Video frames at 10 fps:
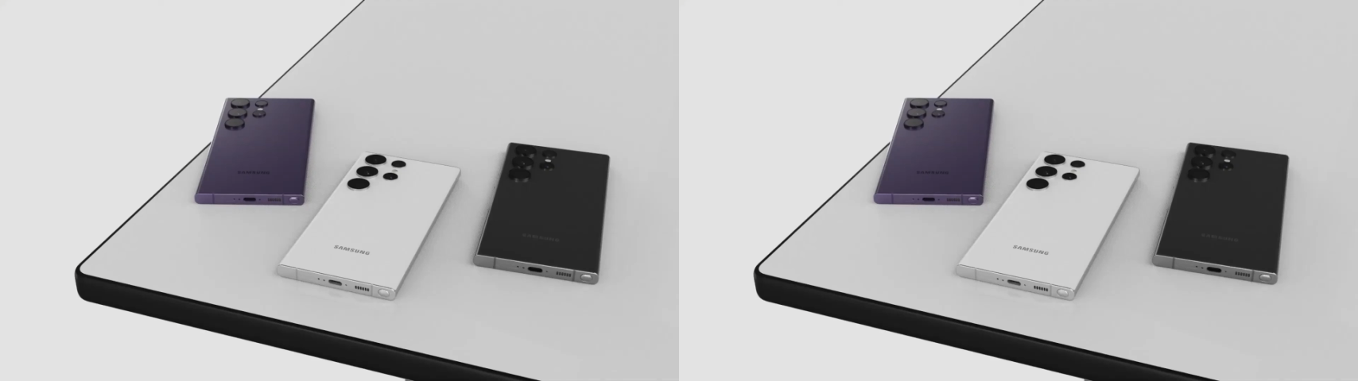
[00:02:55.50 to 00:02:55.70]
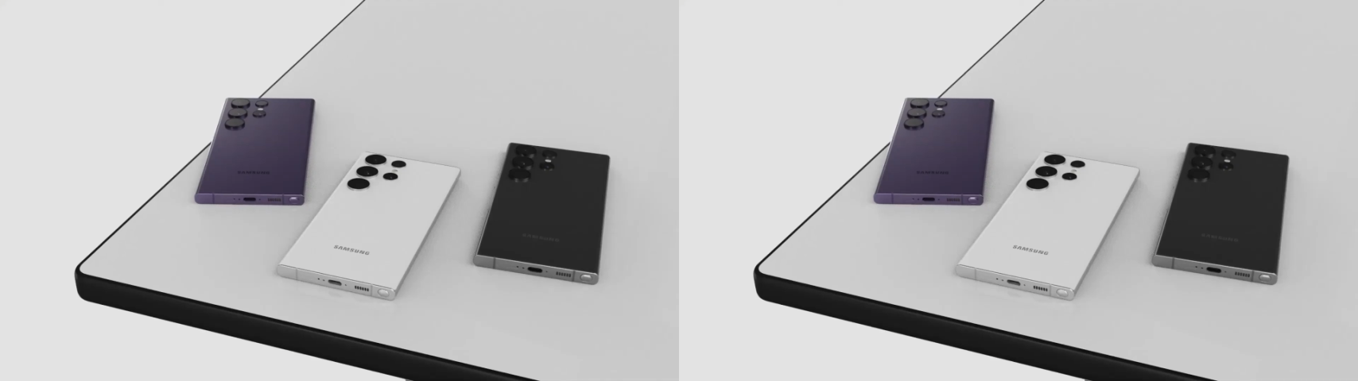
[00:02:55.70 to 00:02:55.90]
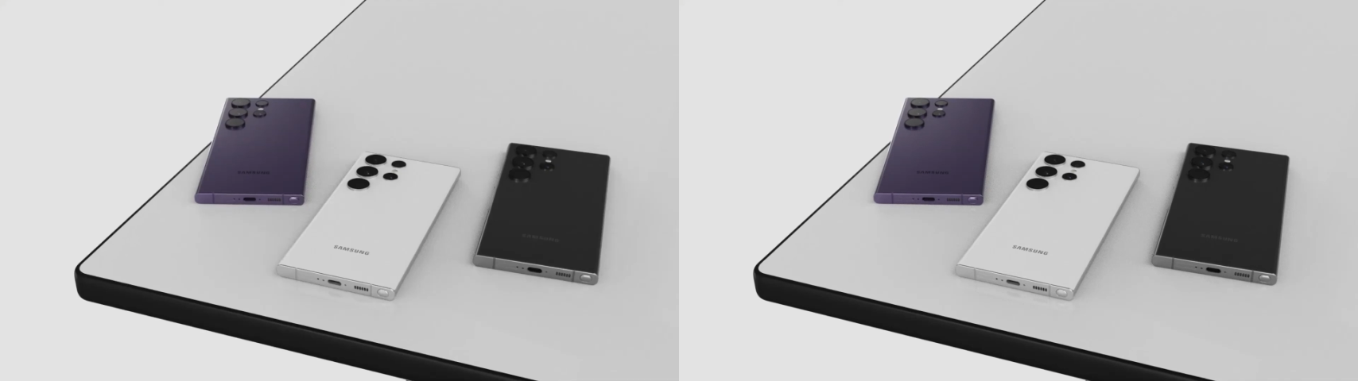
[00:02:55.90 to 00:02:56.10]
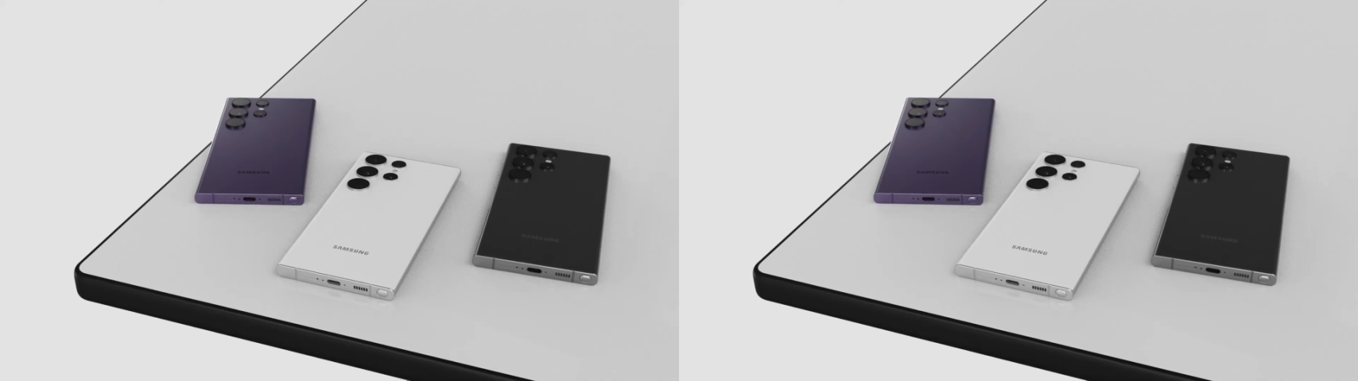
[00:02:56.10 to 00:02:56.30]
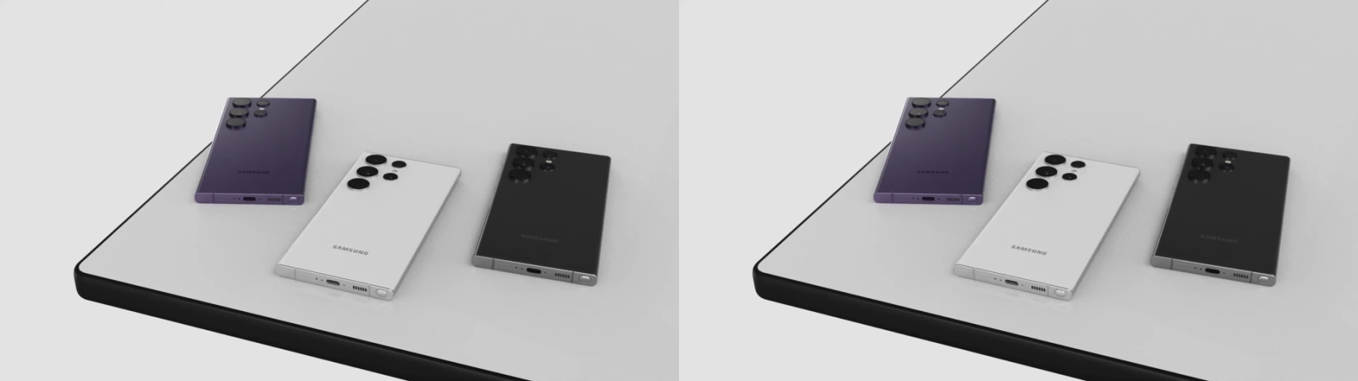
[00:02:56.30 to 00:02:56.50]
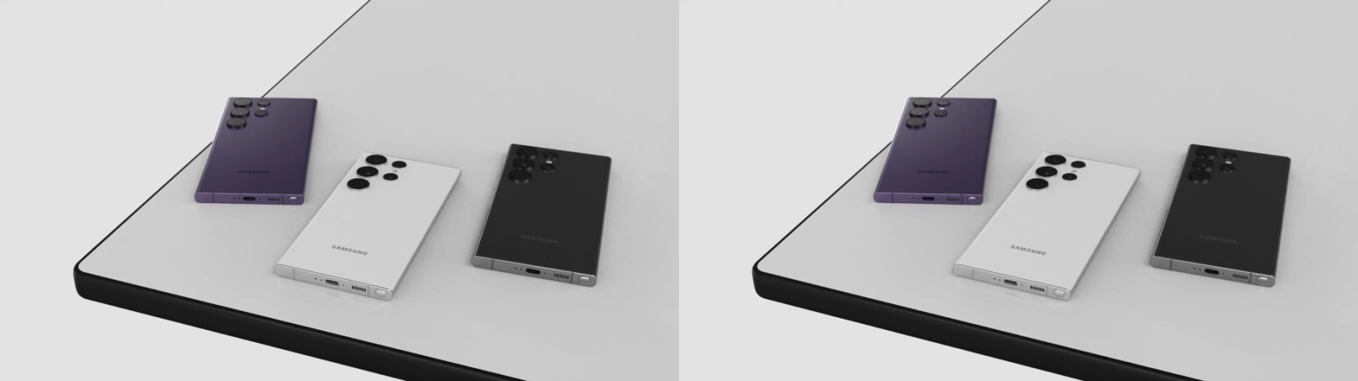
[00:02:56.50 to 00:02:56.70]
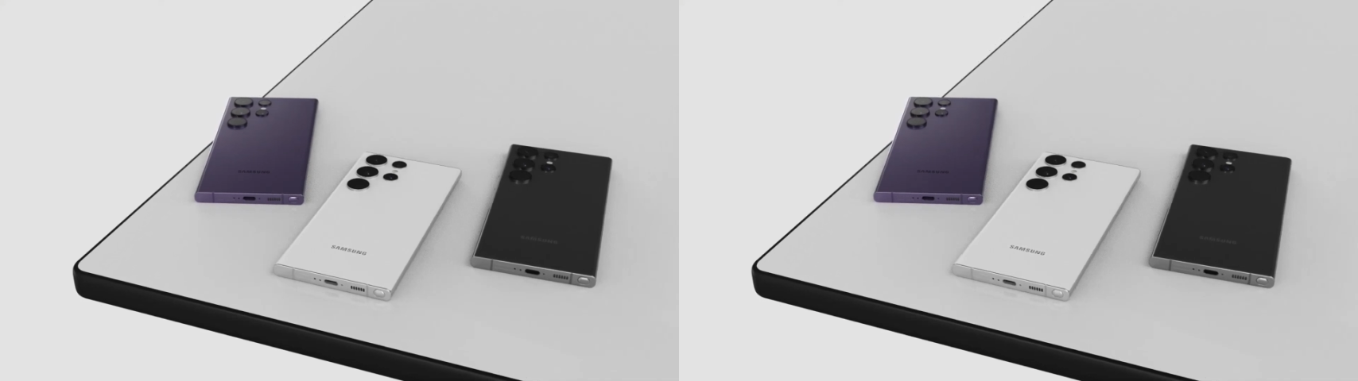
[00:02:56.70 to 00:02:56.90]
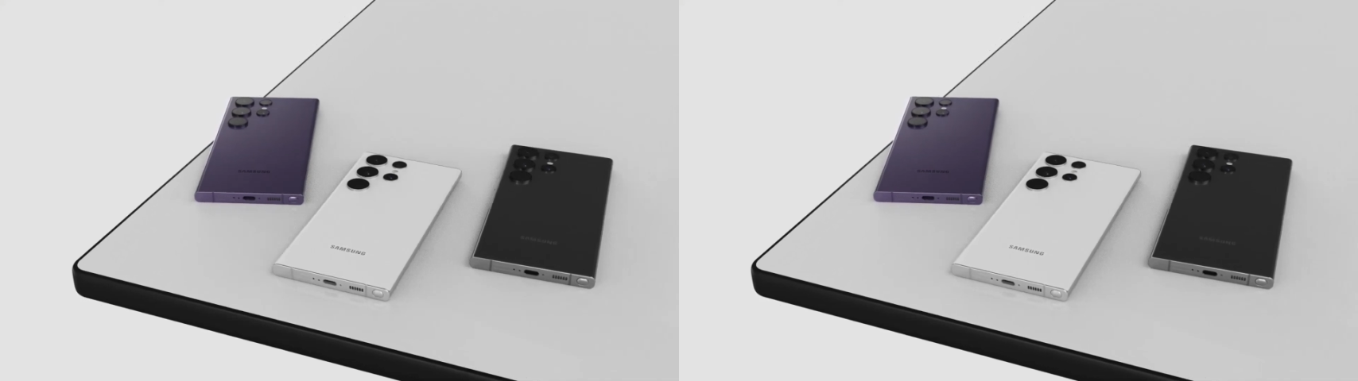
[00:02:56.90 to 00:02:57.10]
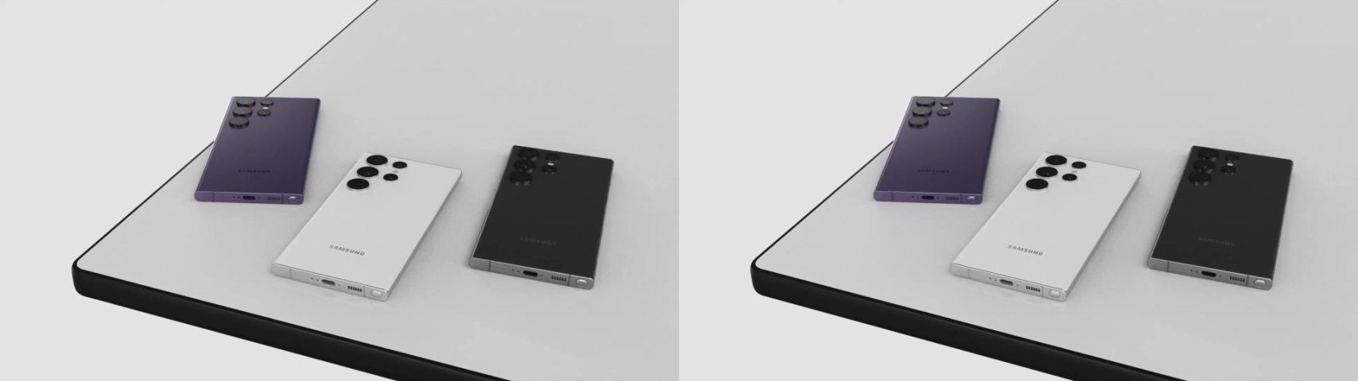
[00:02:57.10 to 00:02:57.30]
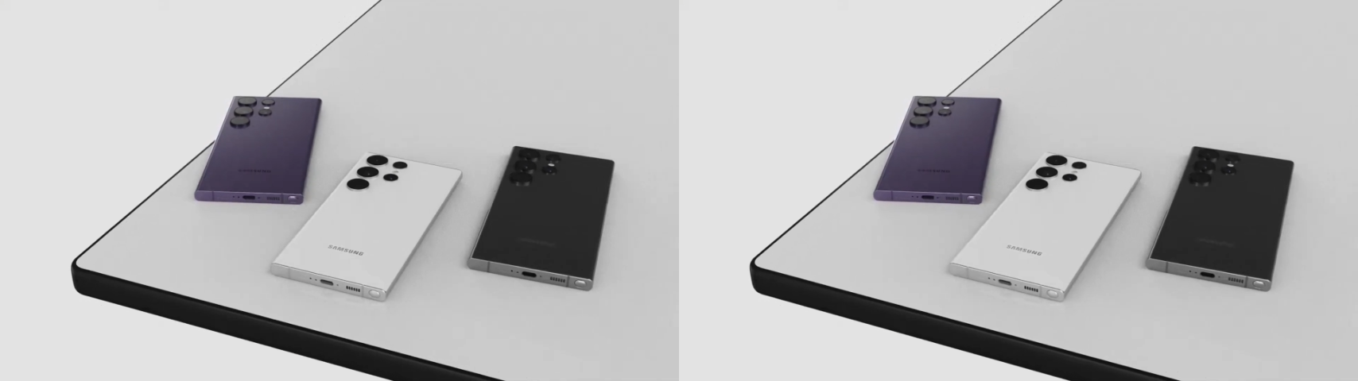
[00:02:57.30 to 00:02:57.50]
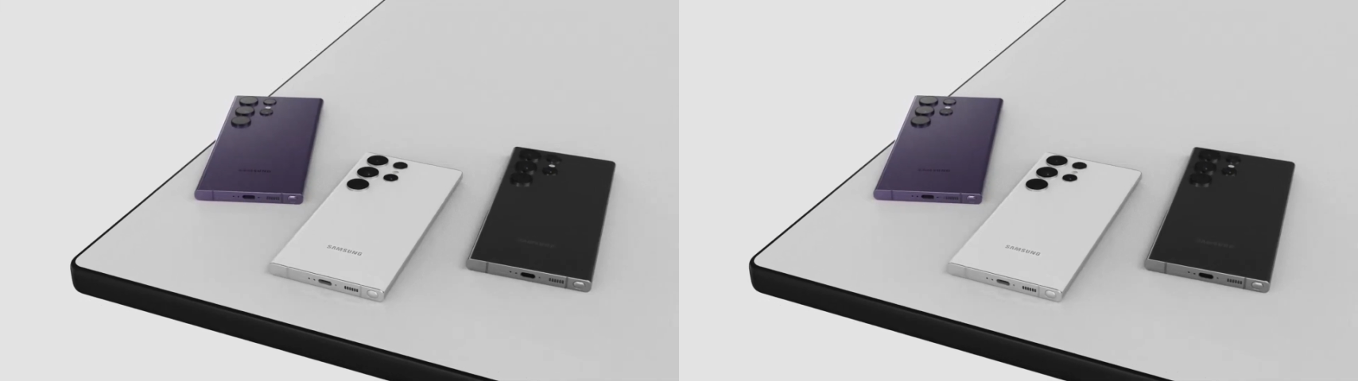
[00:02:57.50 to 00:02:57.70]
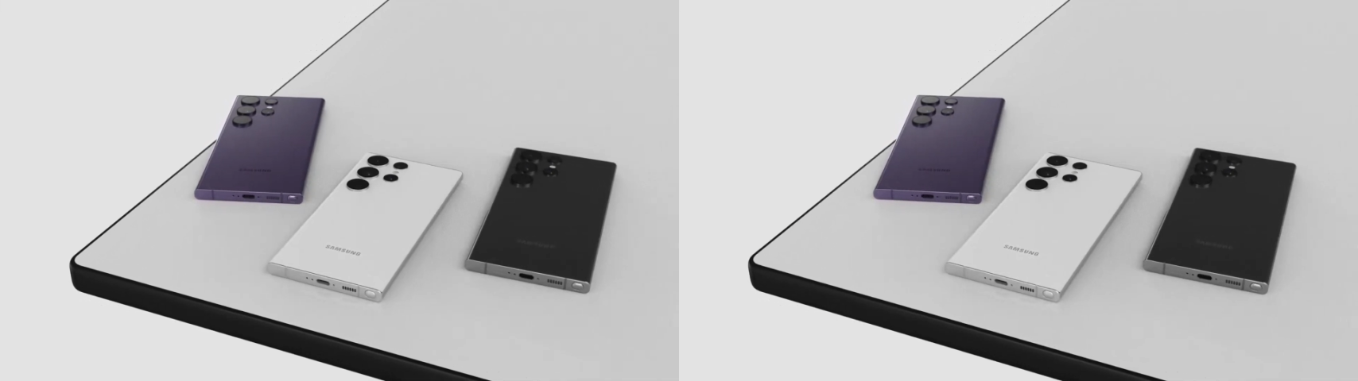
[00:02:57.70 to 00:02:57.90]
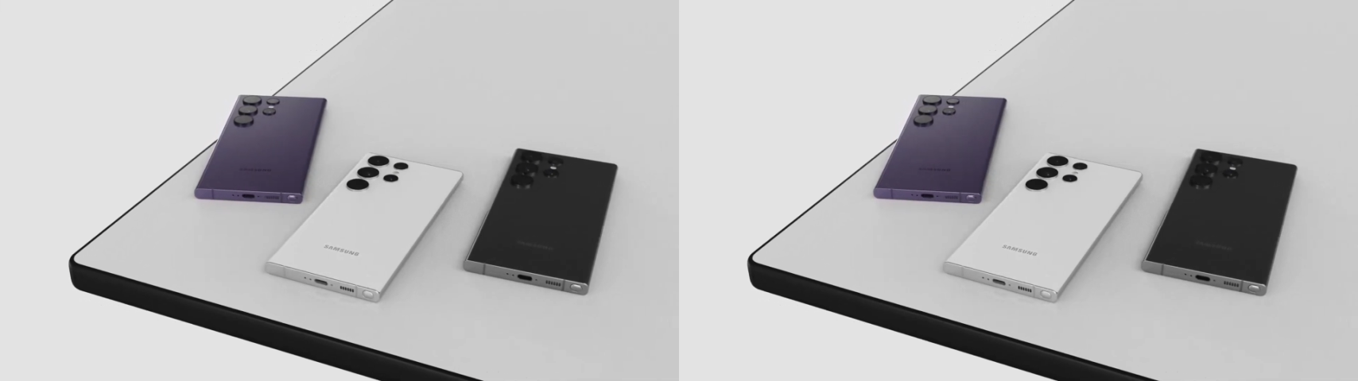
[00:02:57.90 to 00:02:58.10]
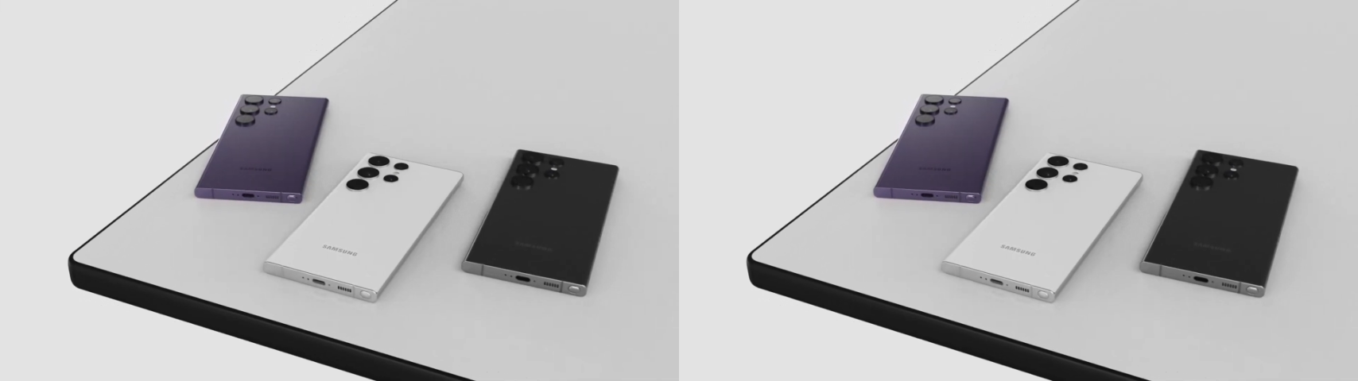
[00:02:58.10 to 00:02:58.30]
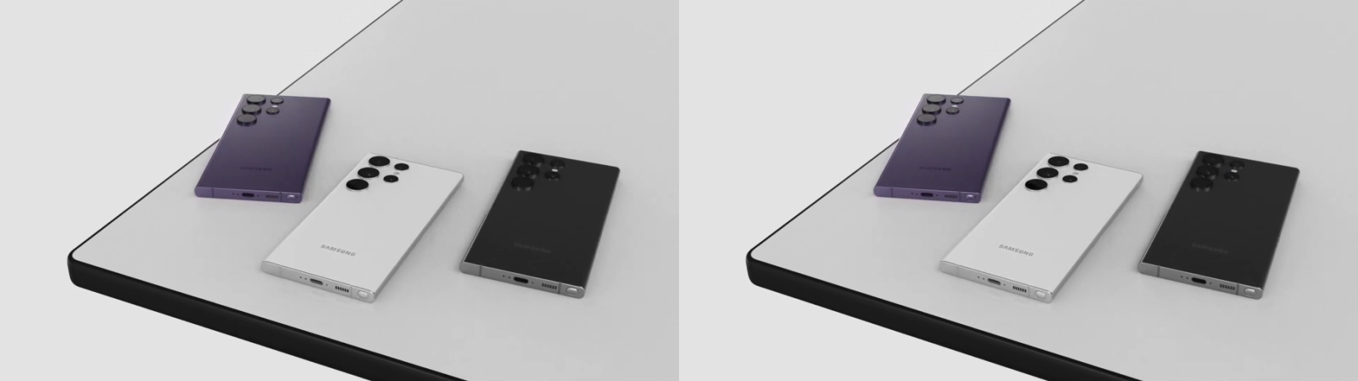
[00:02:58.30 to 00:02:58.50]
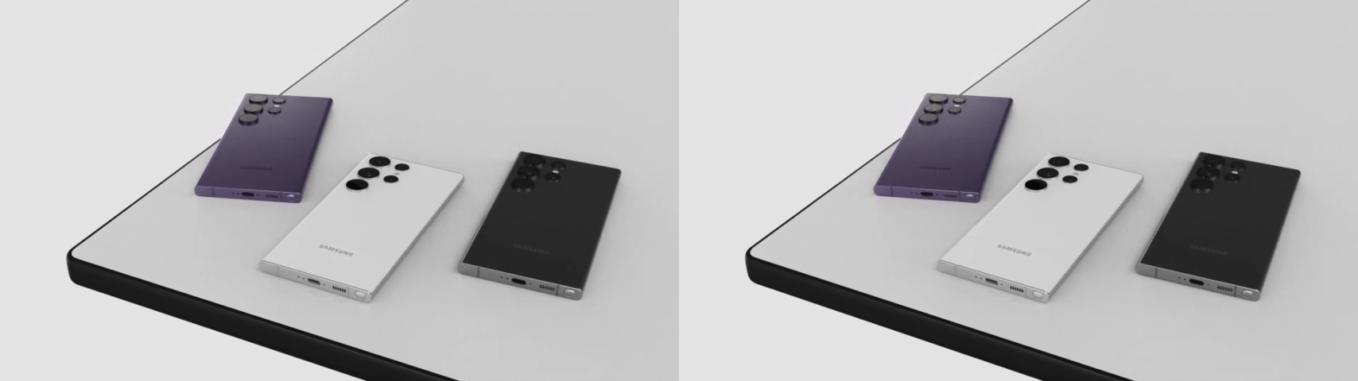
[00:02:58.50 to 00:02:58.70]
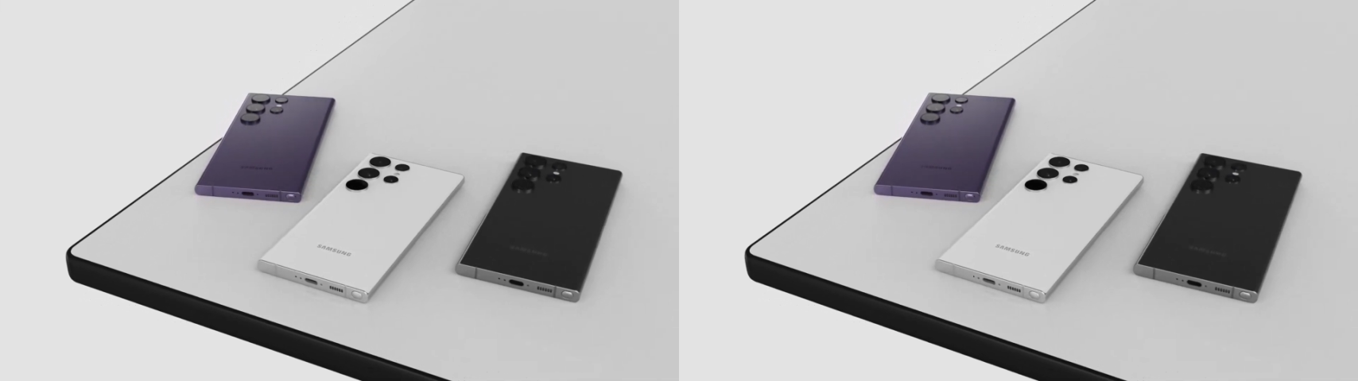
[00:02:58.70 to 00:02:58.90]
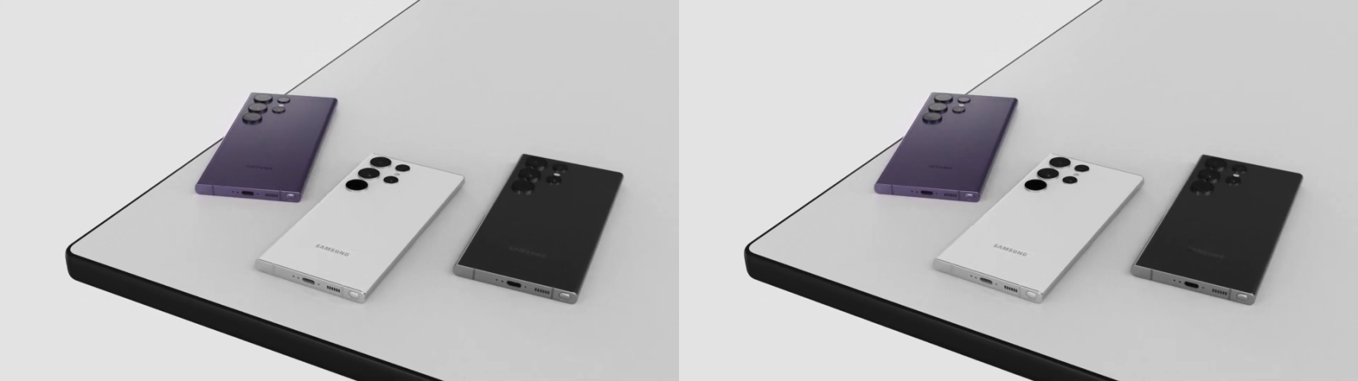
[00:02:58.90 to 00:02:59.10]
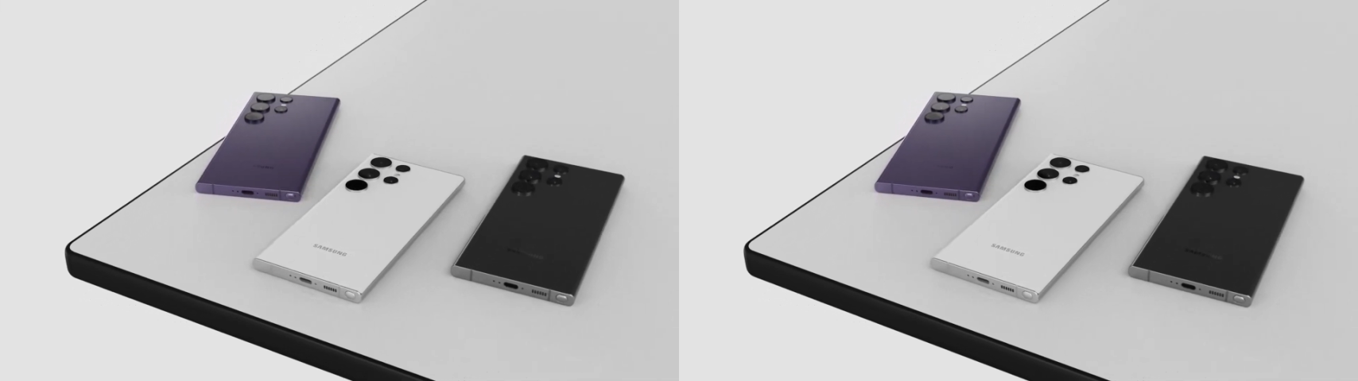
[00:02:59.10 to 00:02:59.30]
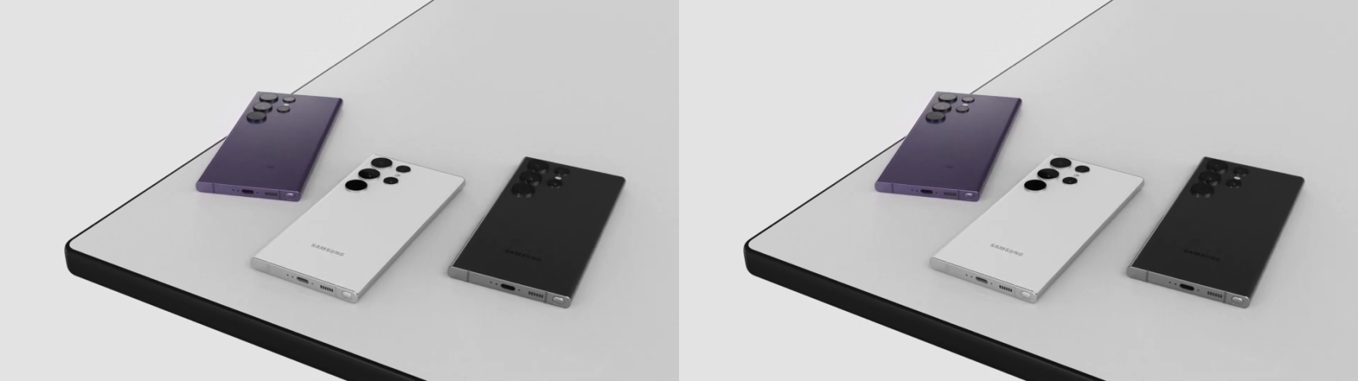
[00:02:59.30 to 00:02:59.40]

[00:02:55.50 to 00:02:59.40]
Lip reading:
(no speaker visible)